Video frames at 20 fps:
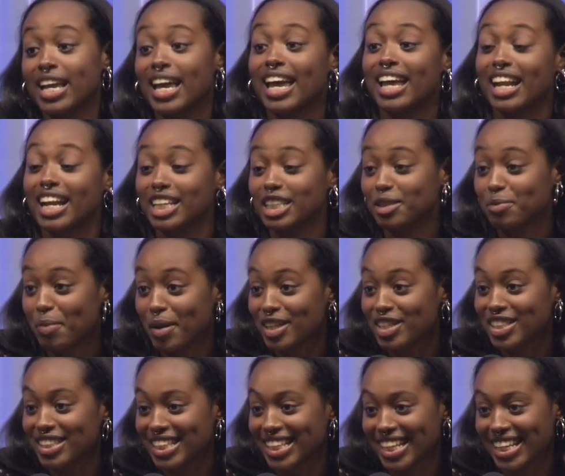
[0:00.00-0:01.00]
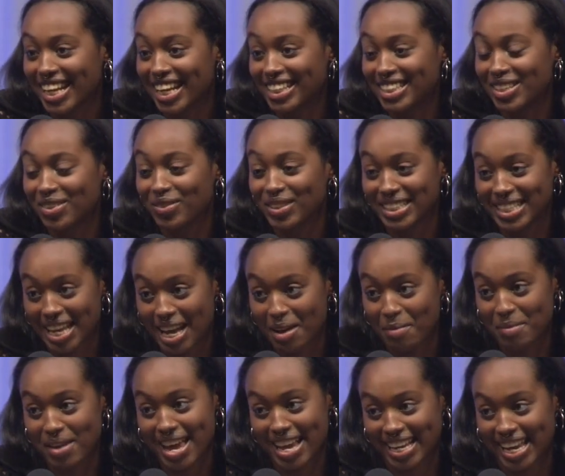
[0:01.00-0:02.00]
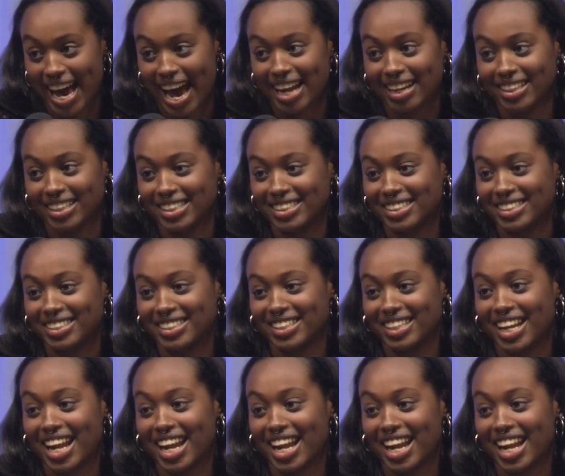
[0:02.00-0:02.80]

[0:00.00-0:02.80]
And I especially connected with Tammy at Catalyst,